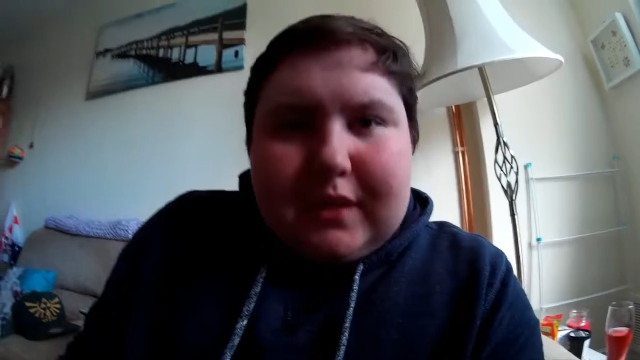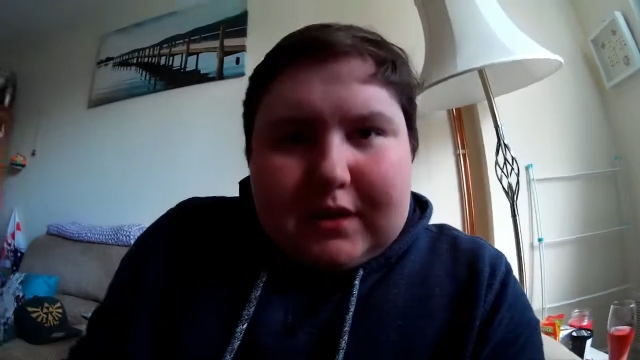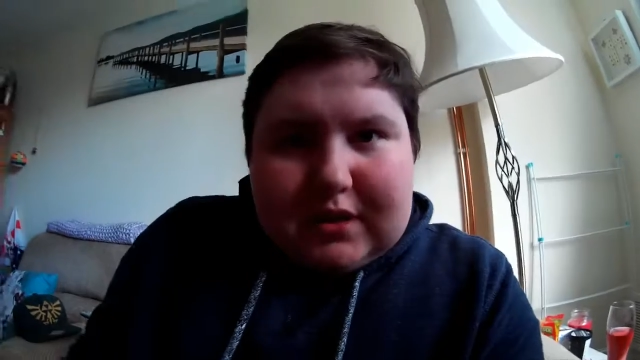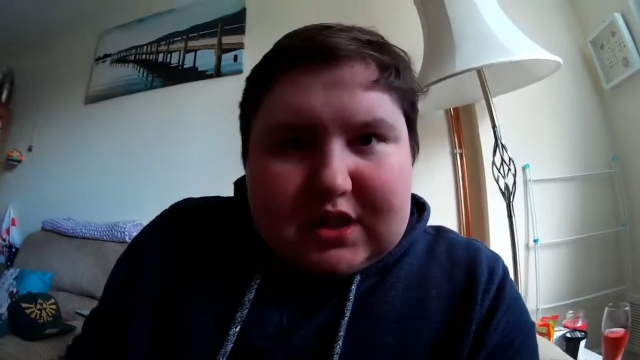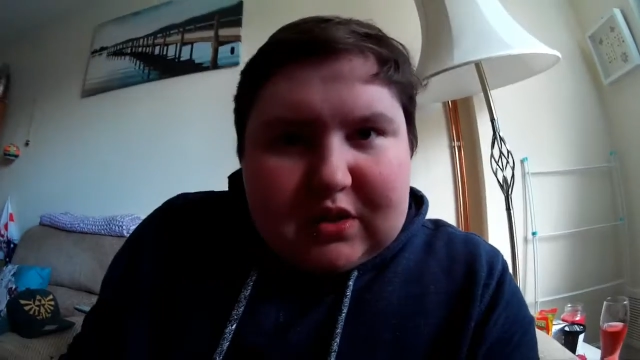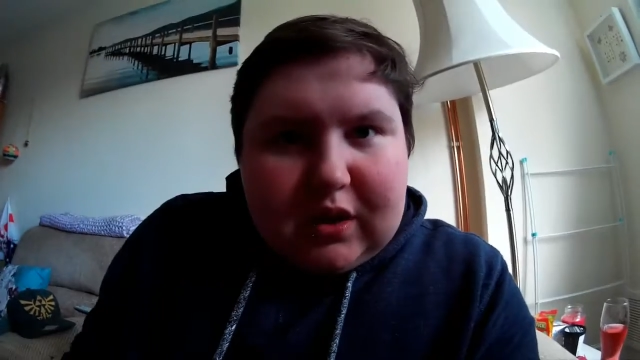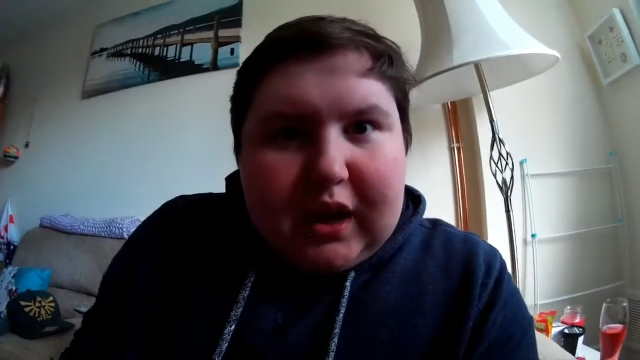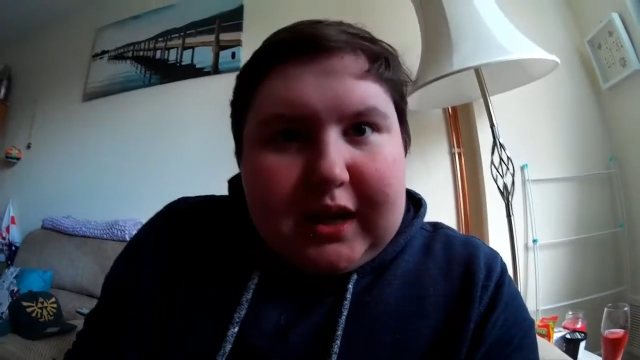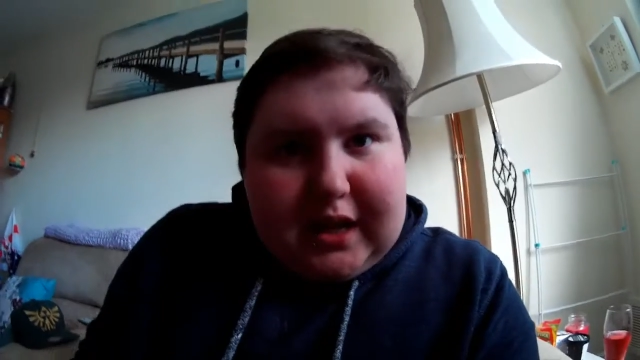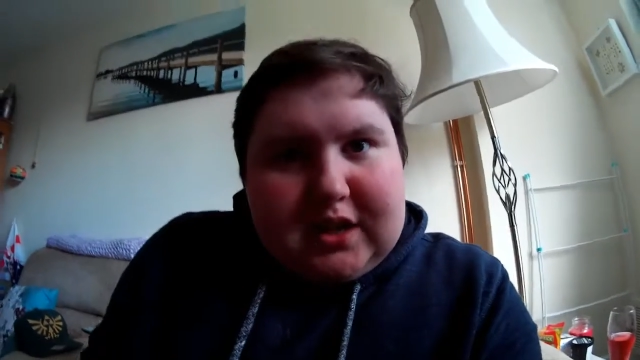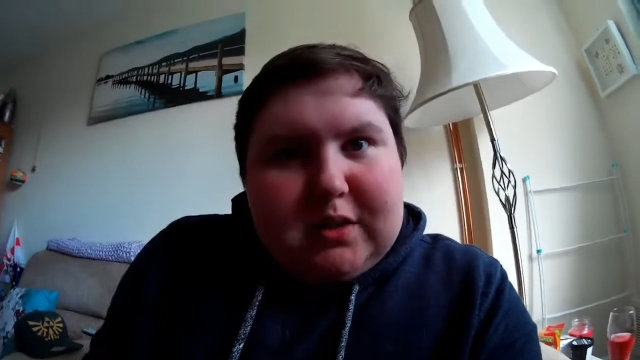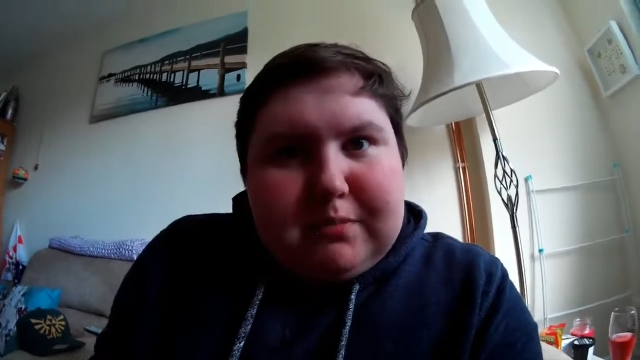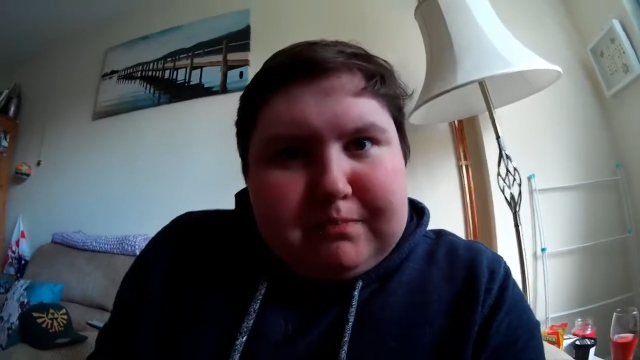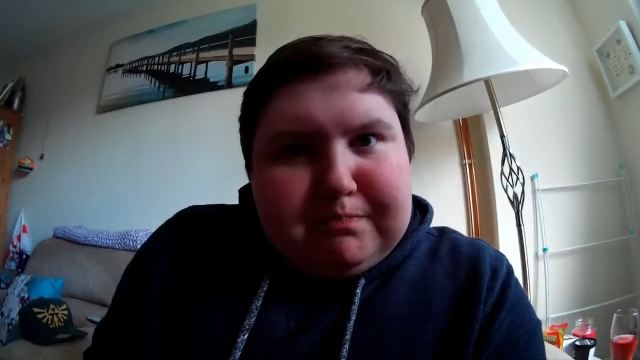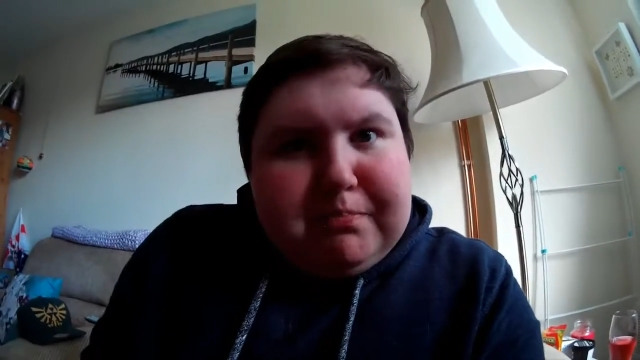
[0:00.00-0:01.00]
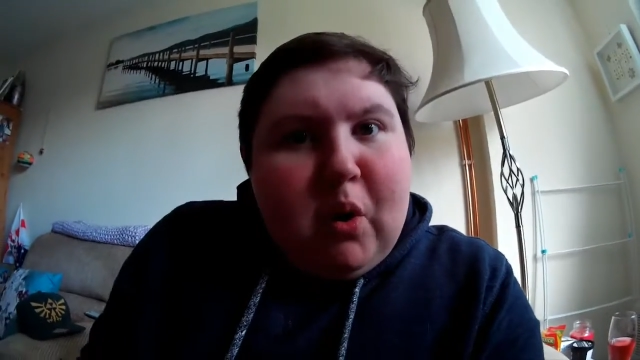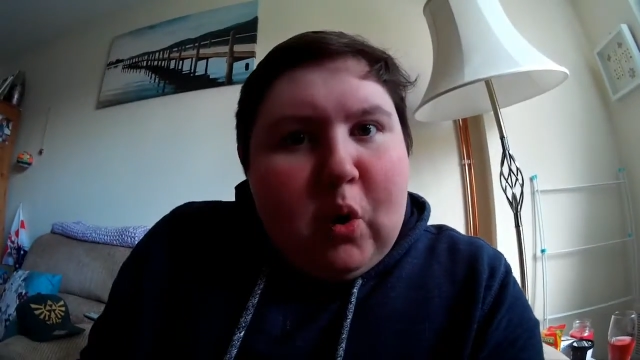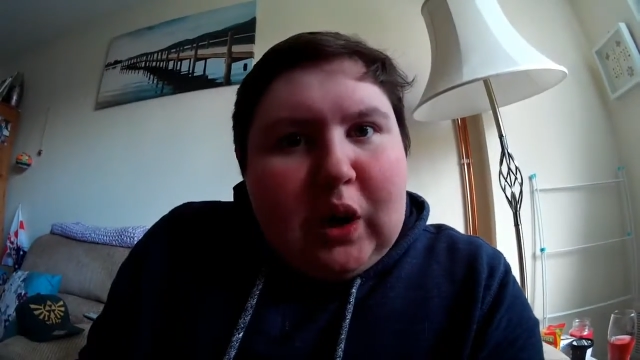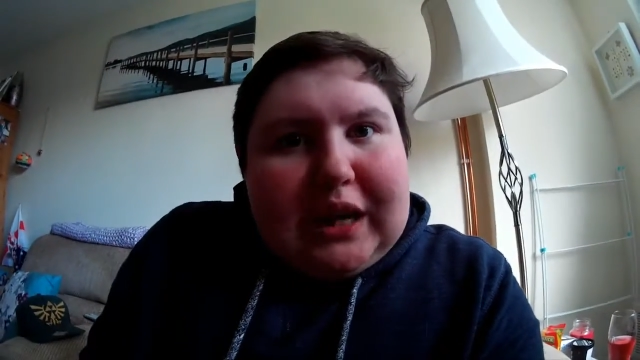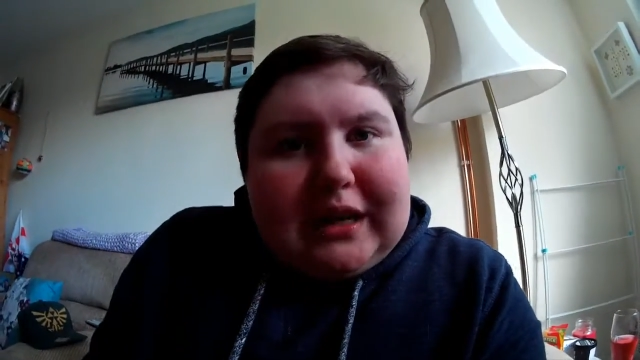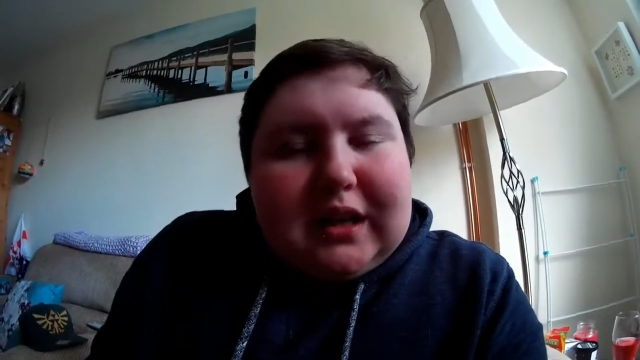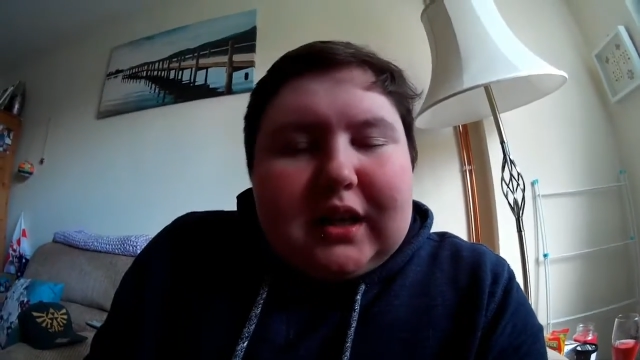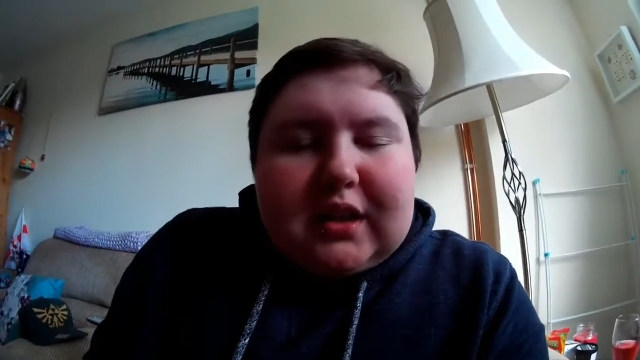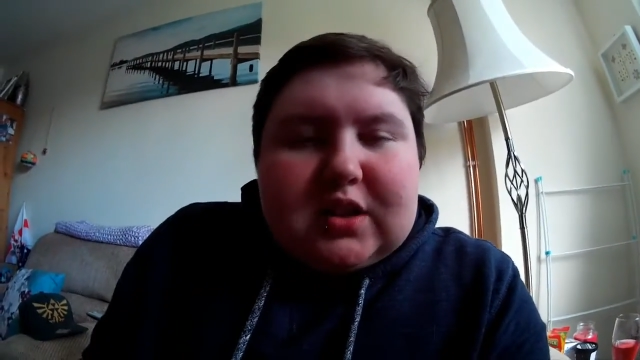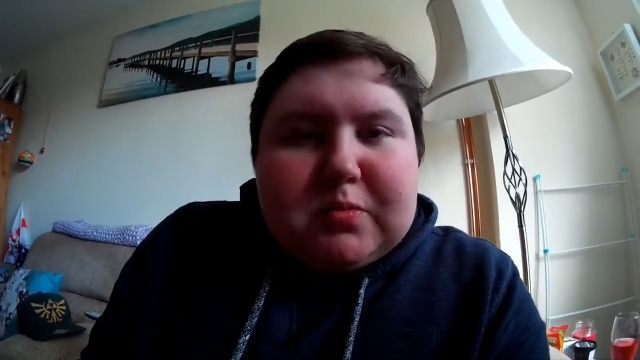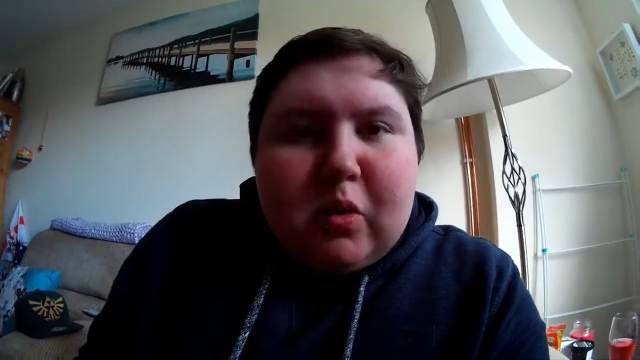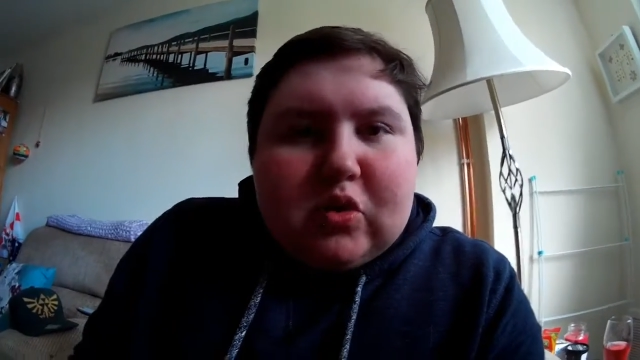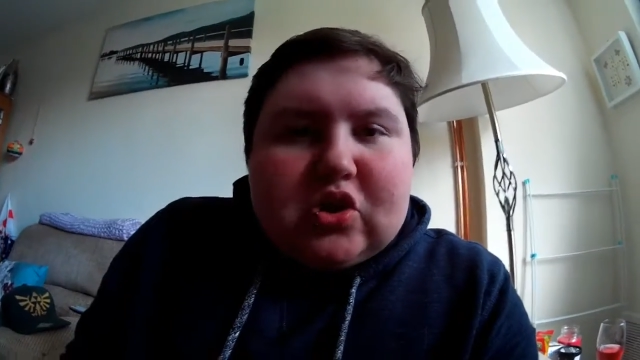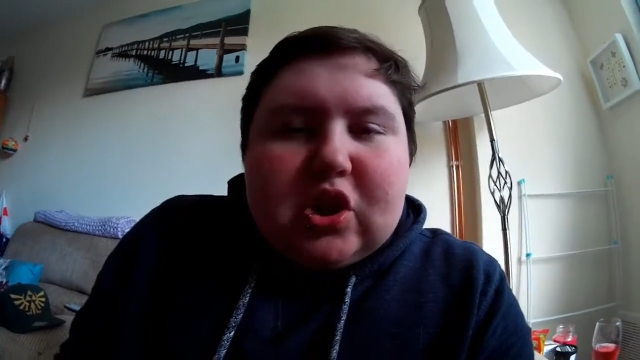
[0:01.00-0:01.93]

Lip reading: so I end up bawling like a small